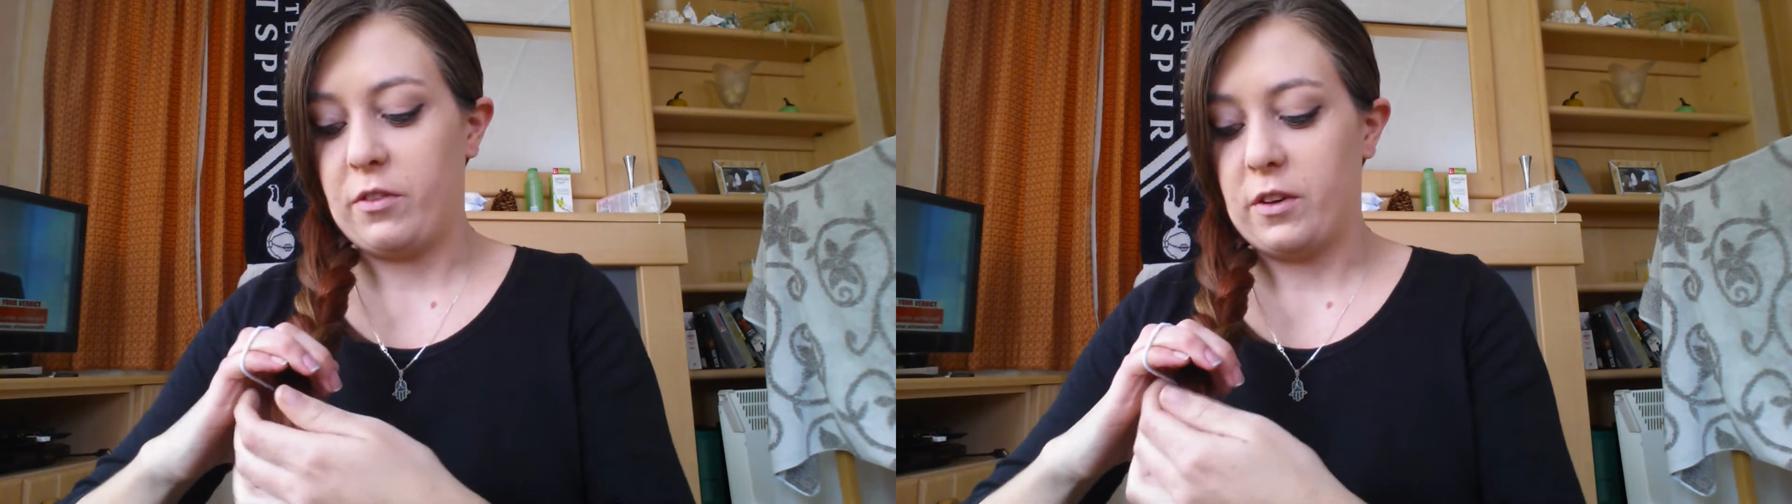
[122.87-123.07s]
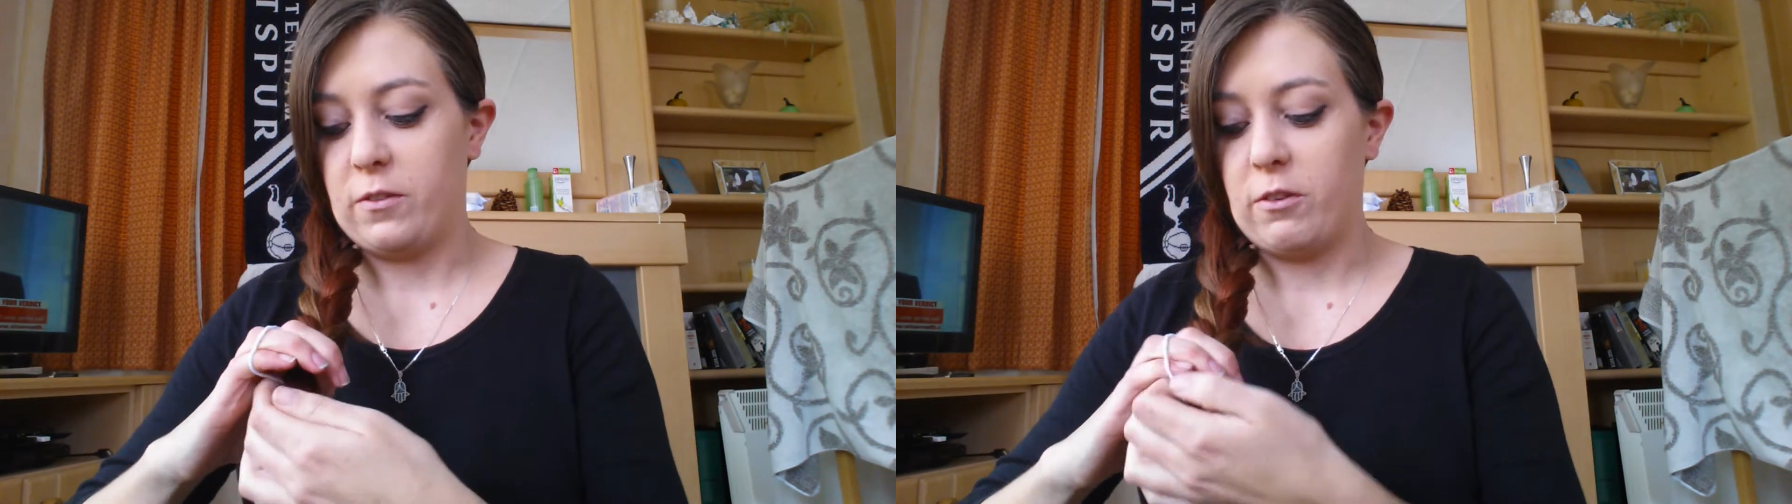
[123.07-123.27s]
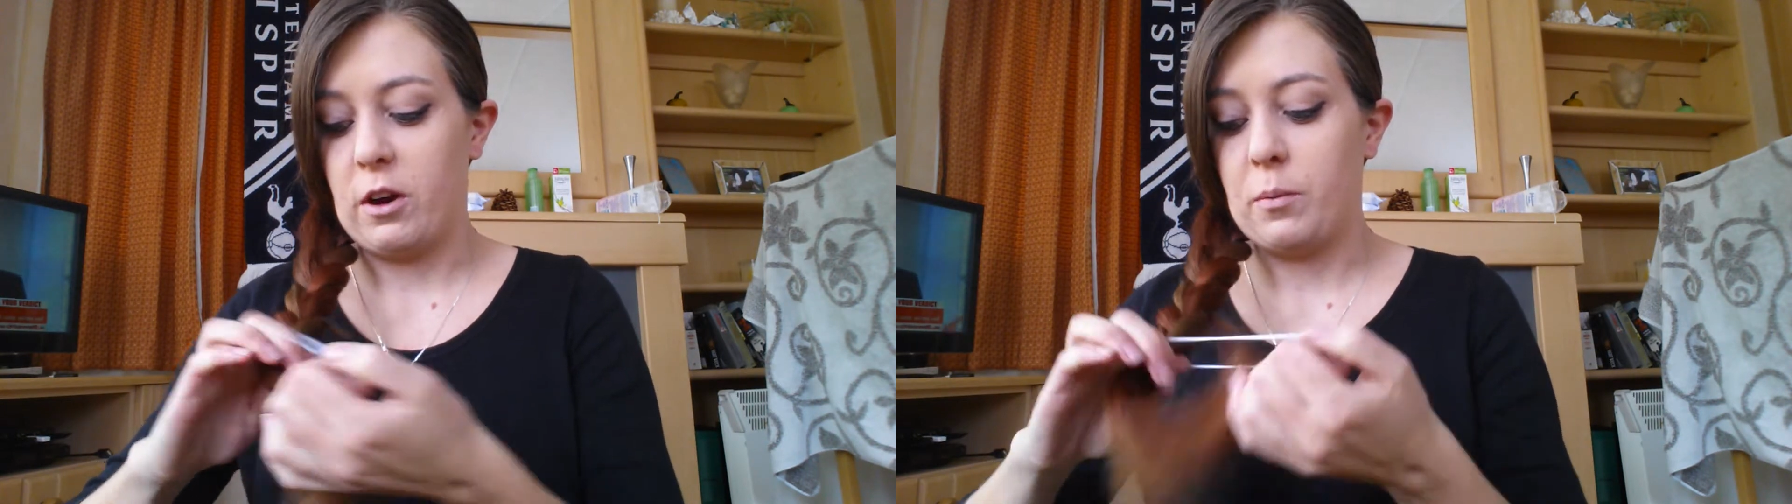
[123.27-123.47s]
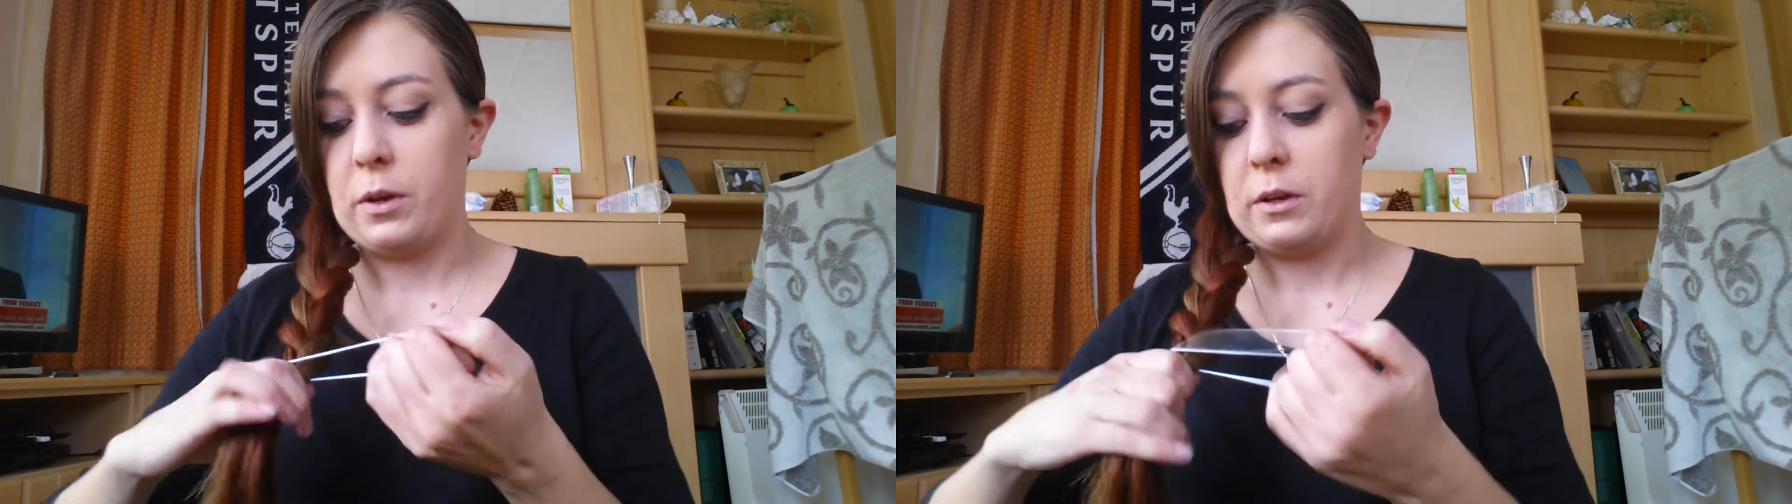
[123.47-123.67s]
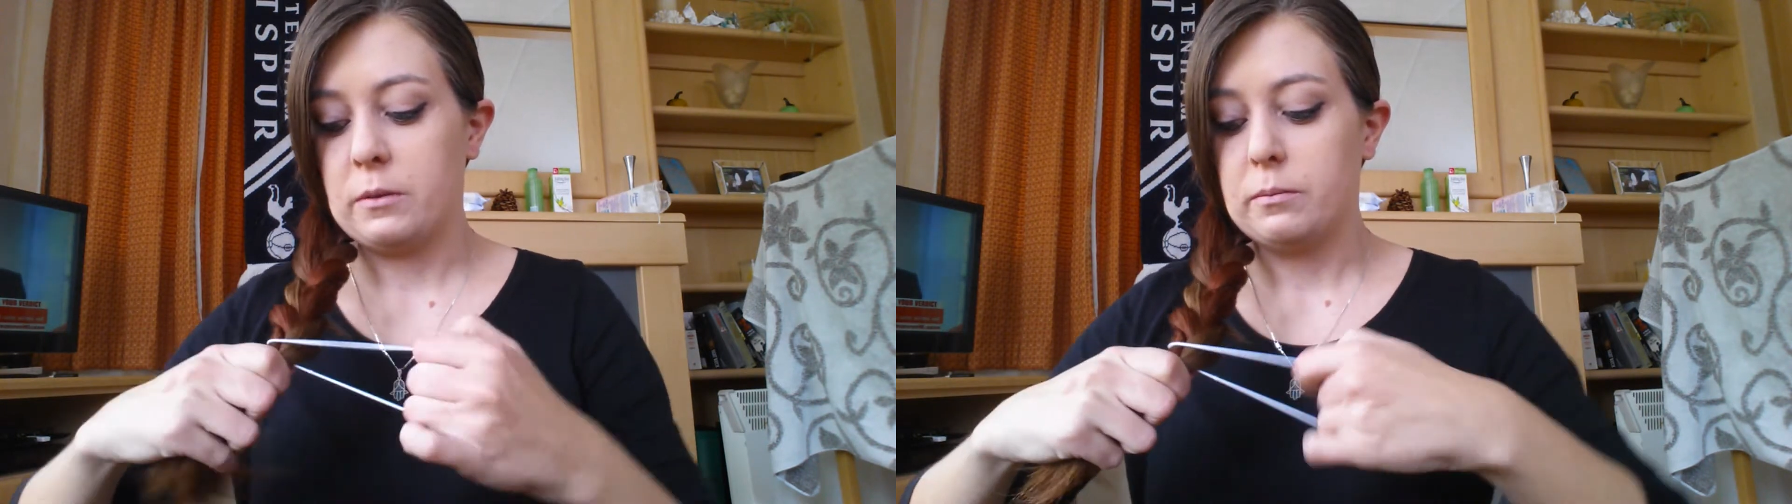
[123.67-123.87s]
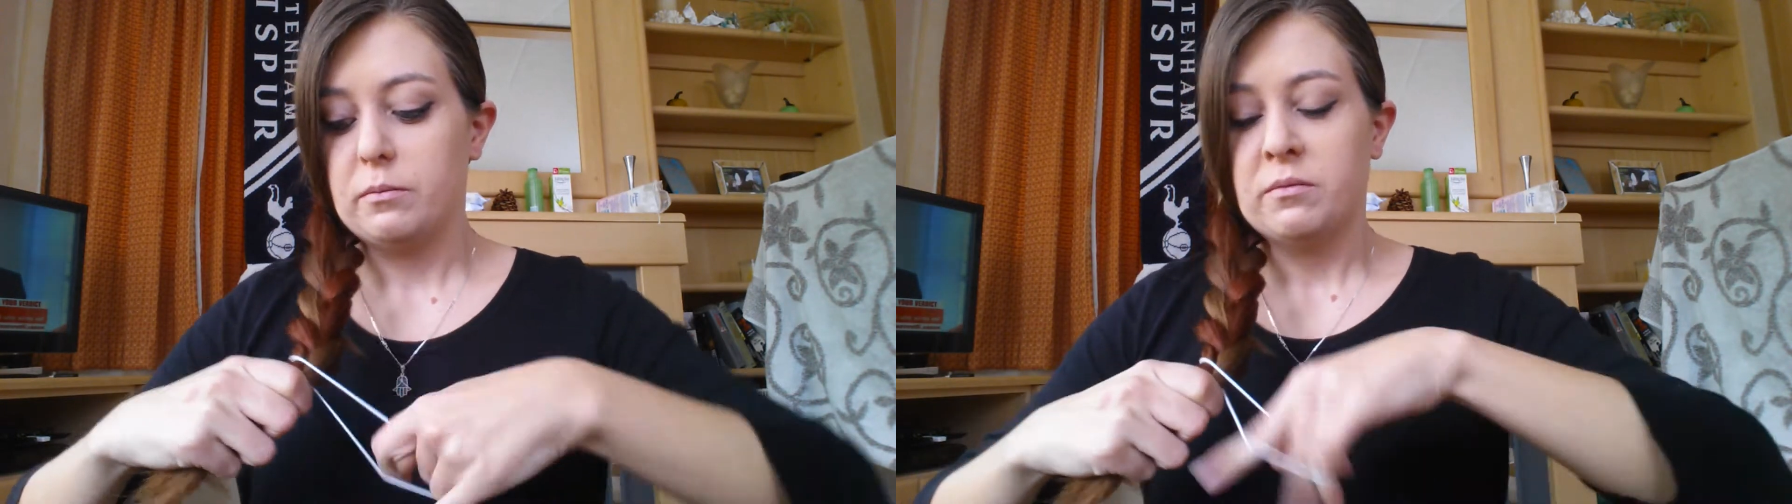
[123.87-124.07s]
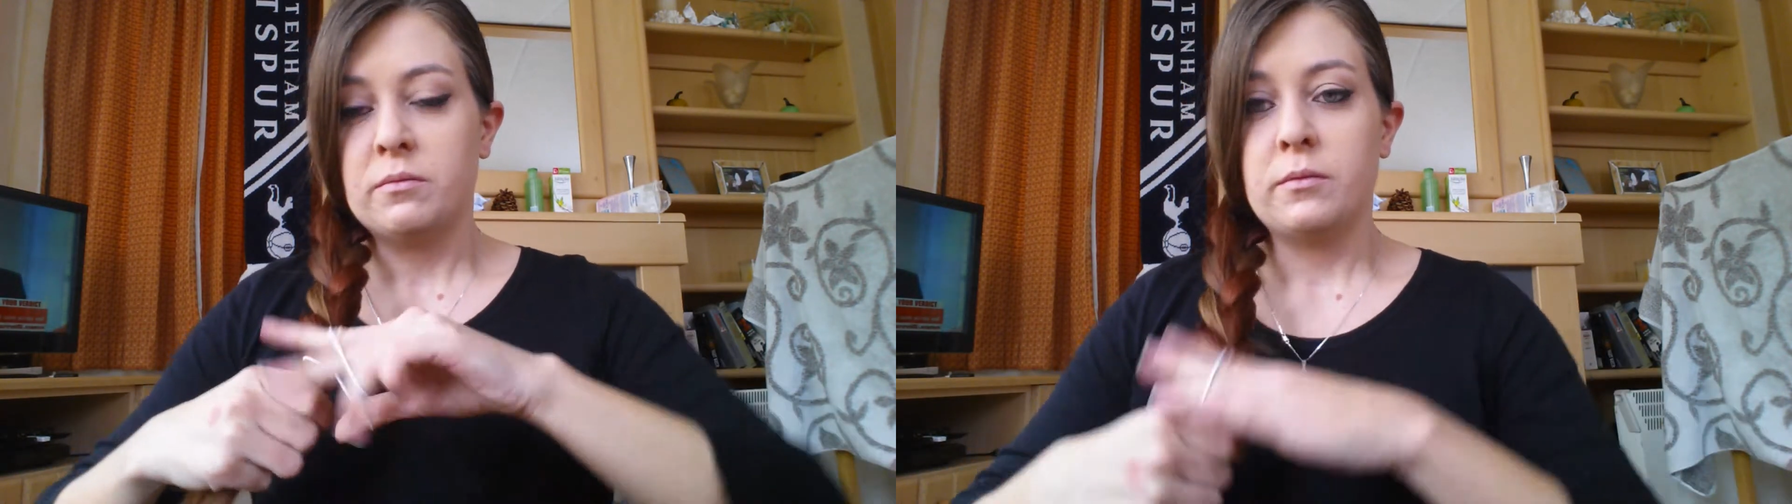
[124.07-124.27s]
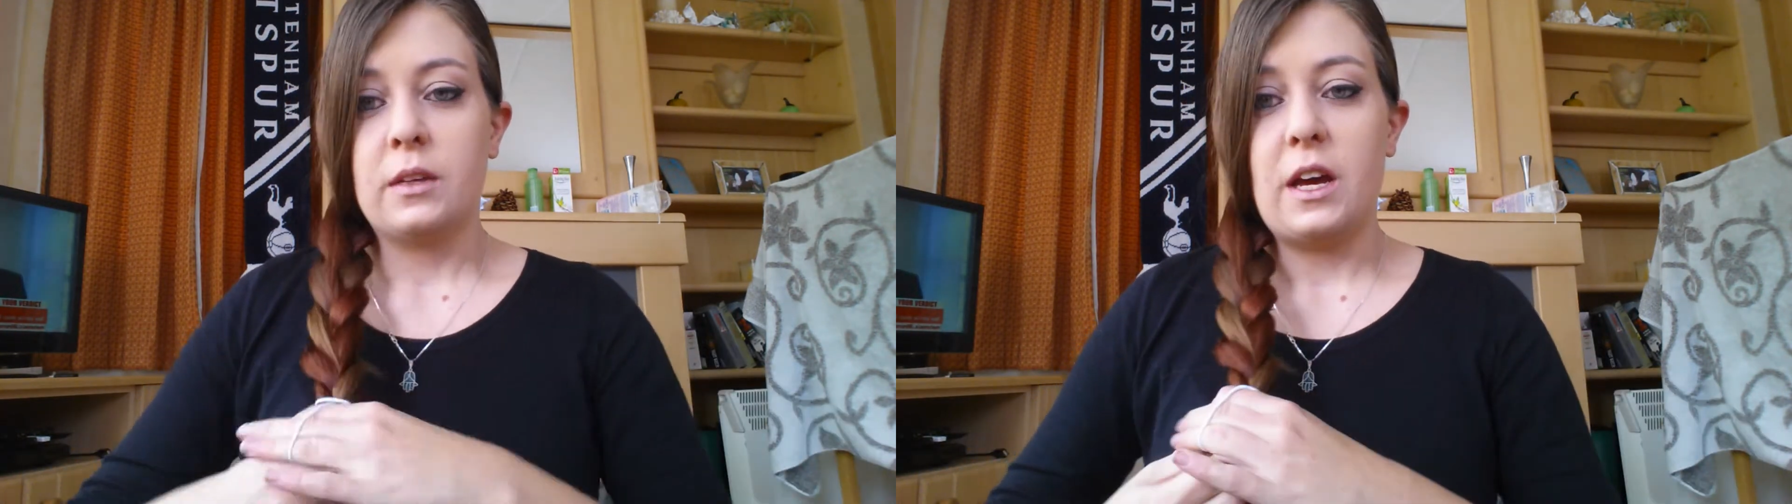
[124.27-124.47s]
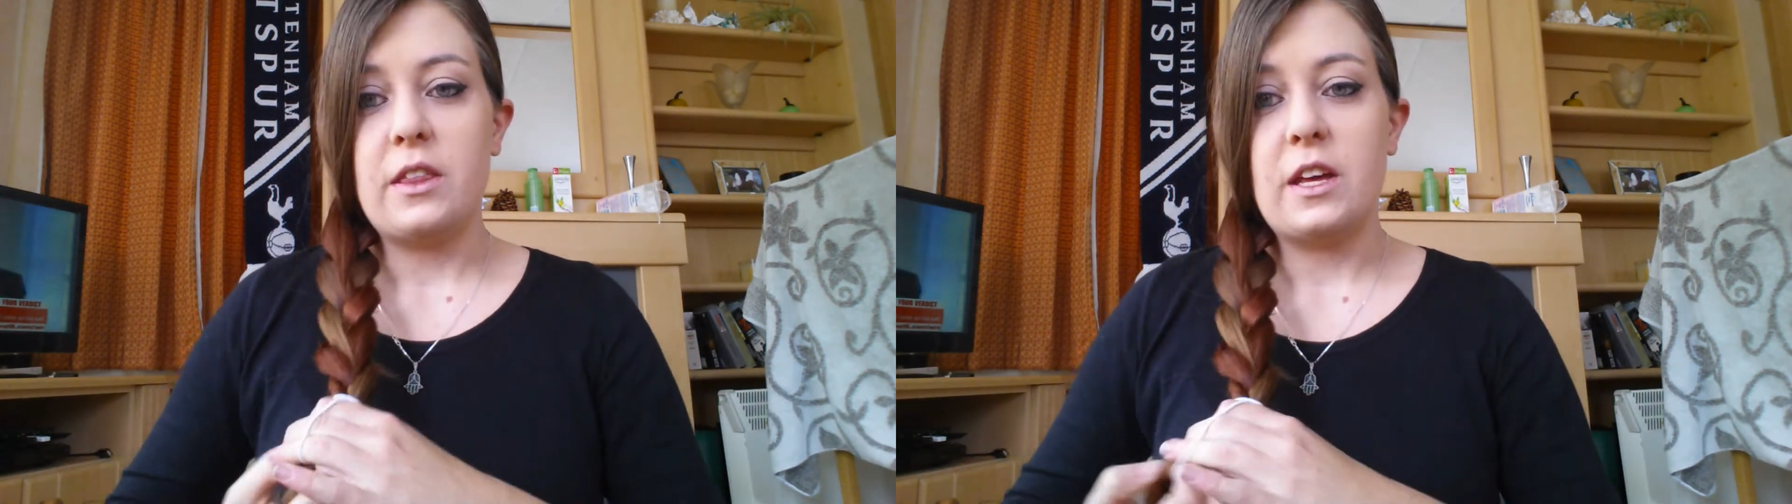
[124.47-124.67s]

further up and